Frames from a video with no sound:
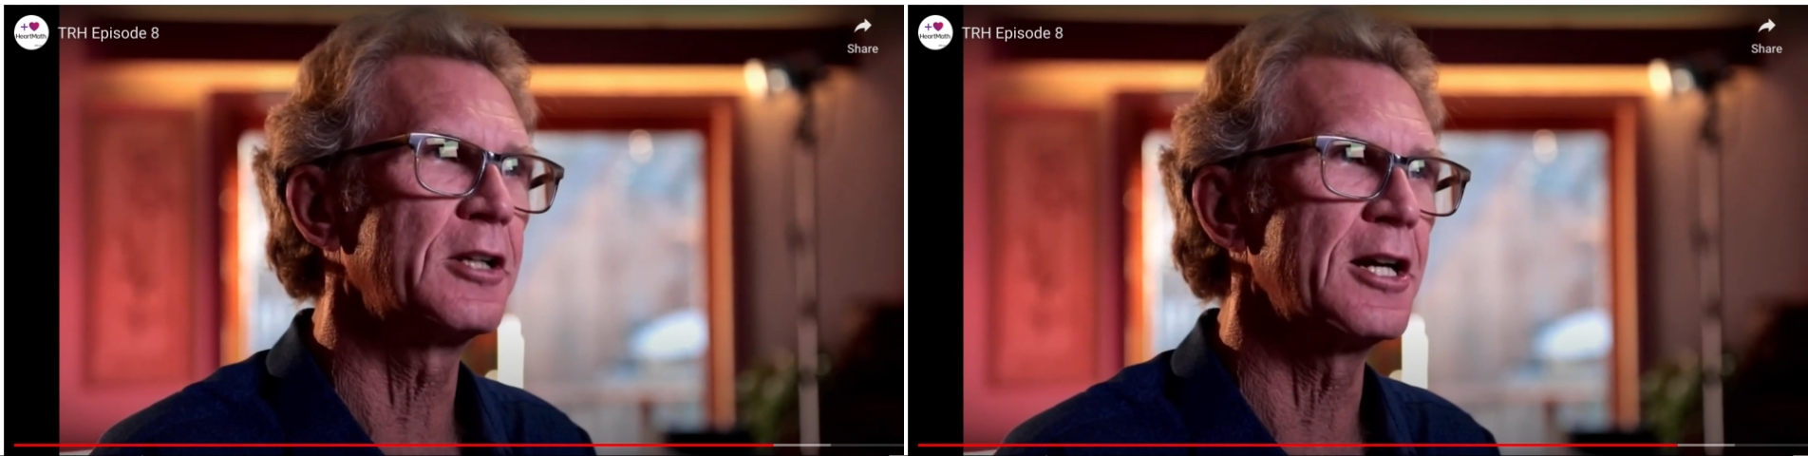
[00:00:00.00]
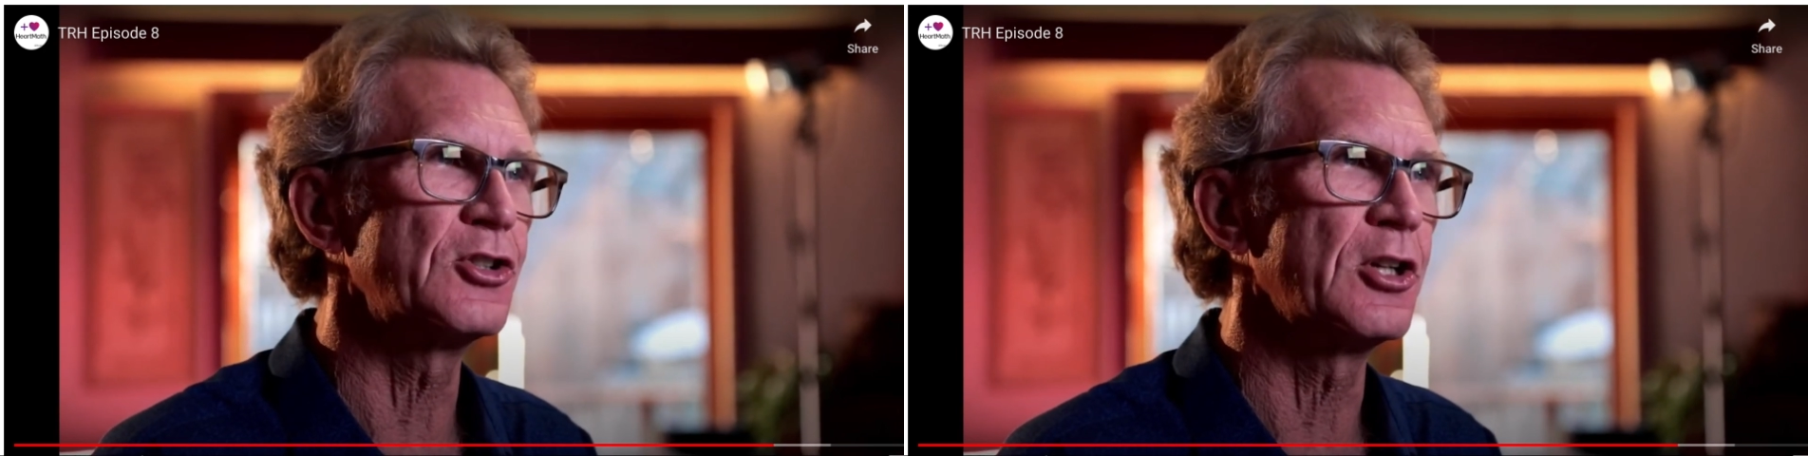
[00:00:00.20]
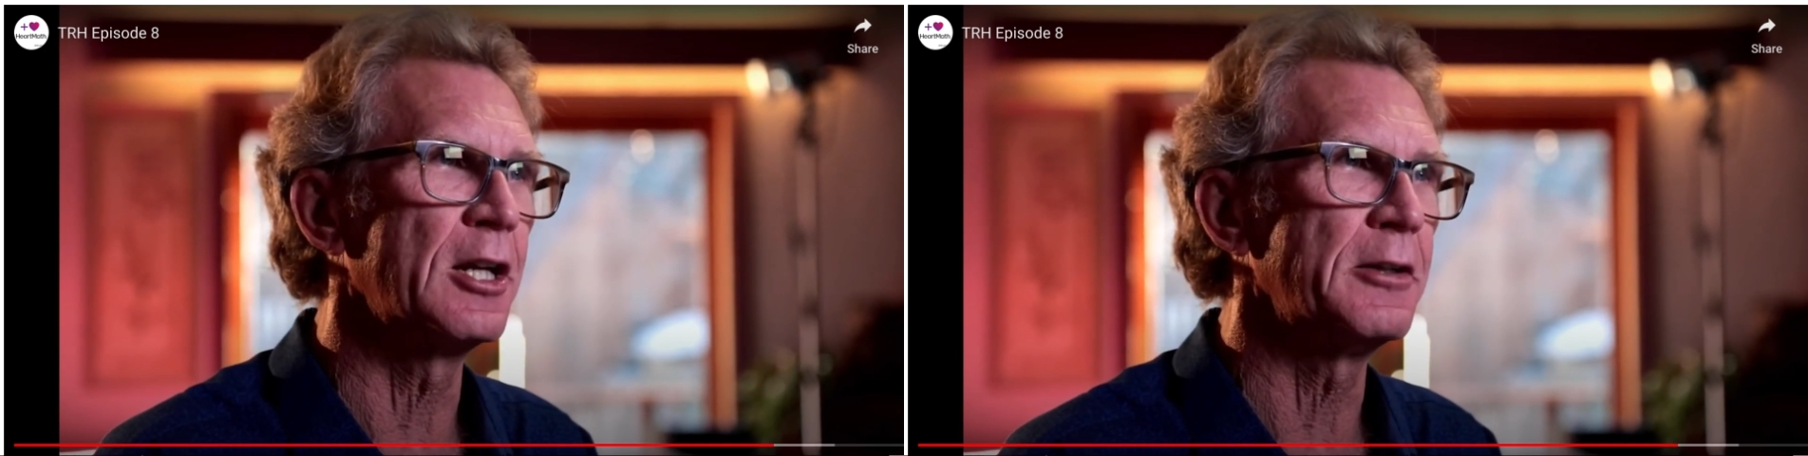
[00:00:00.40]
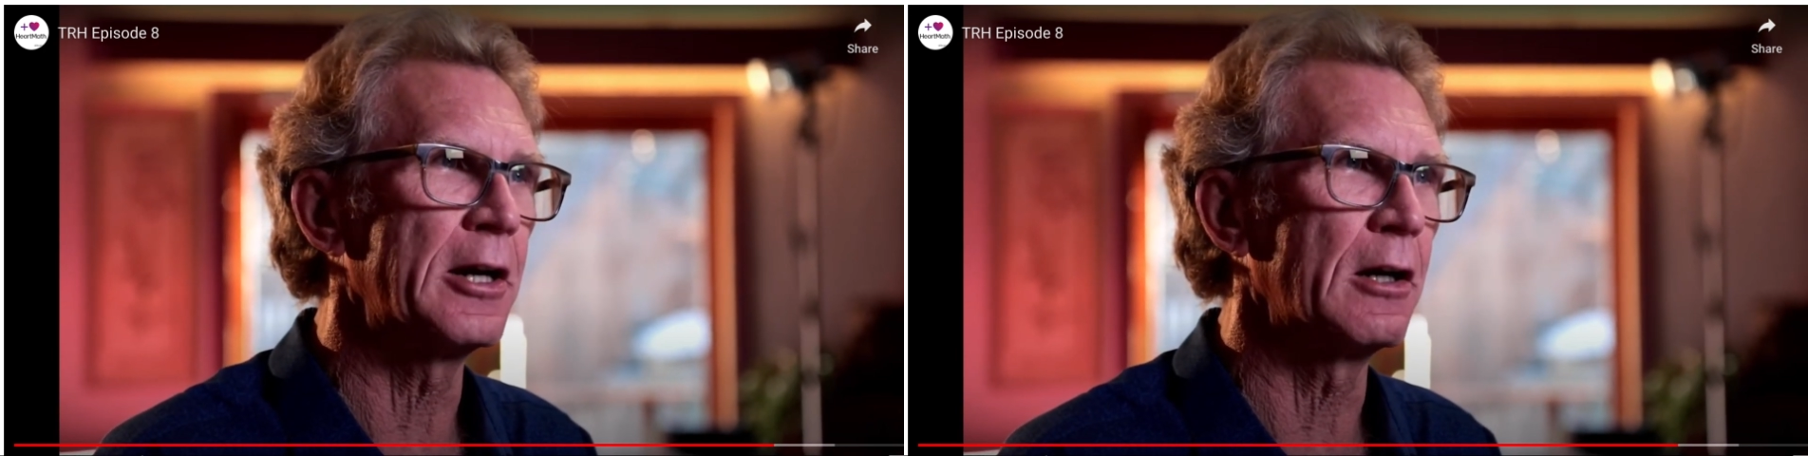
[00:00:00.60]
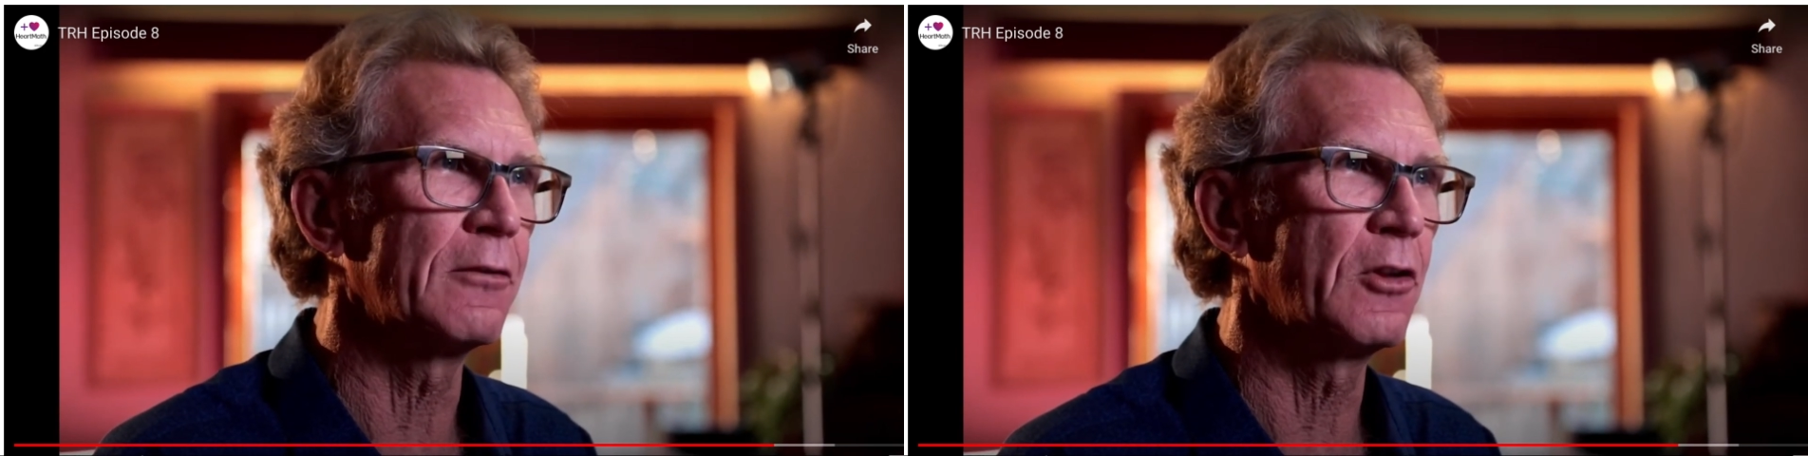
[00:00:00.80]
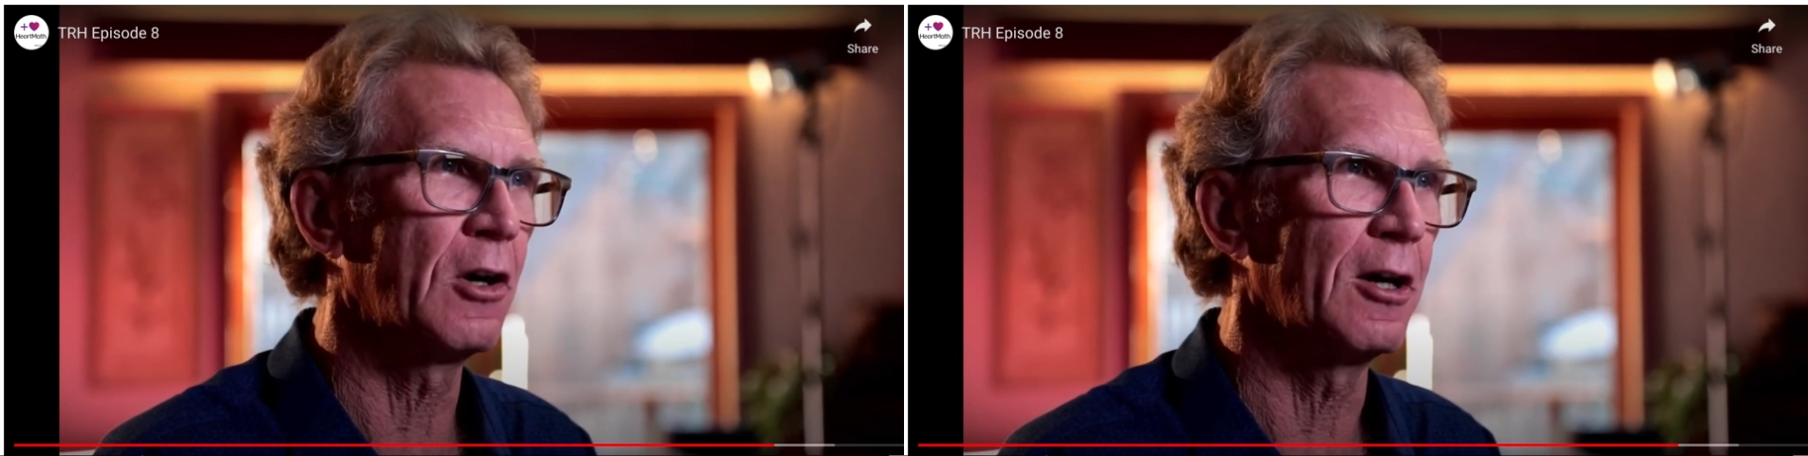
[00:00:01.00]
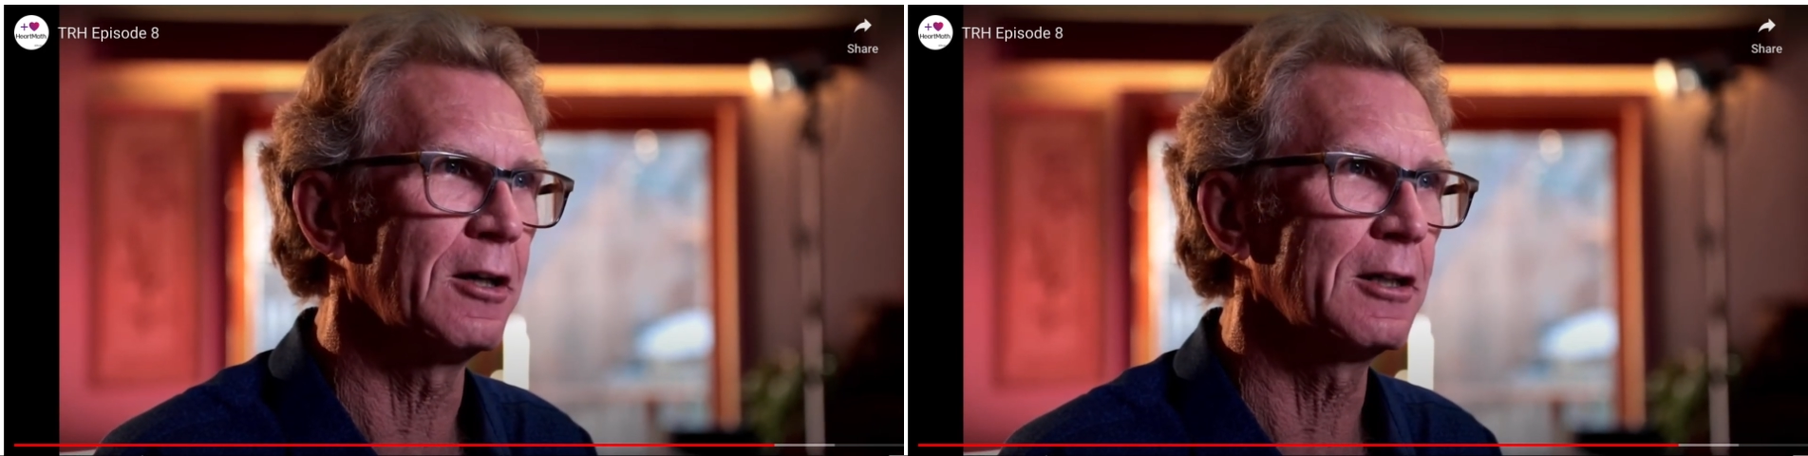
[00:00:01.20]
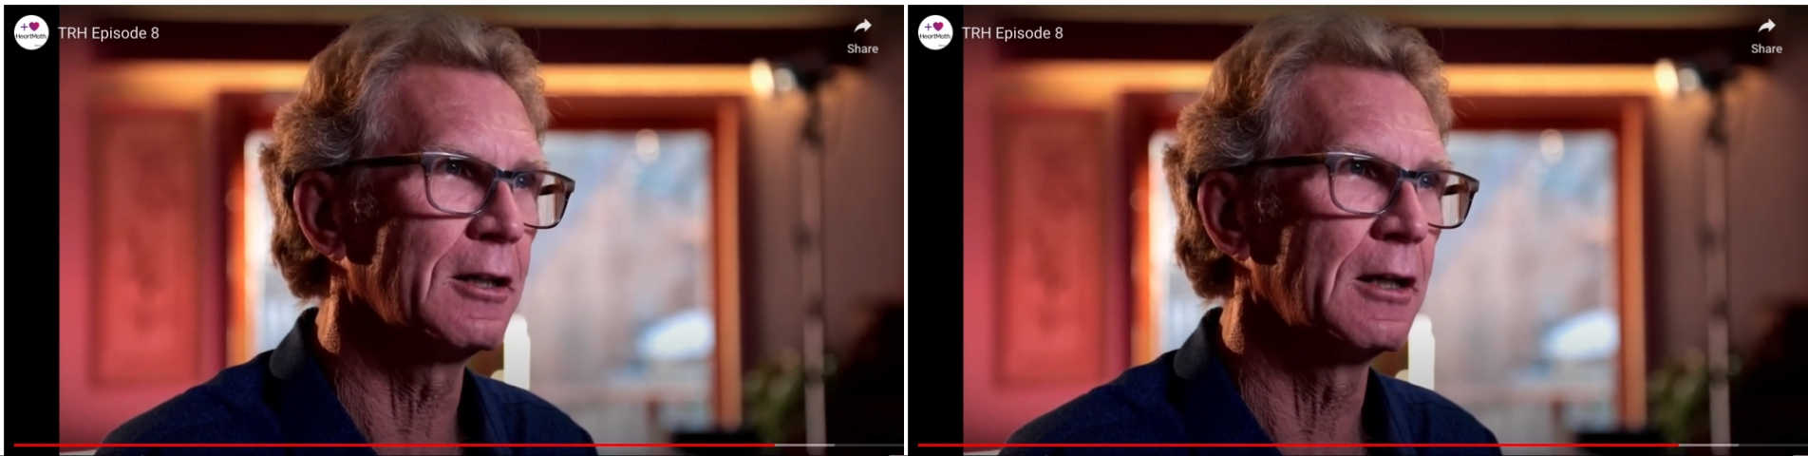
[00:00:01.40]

attention in the area of the heart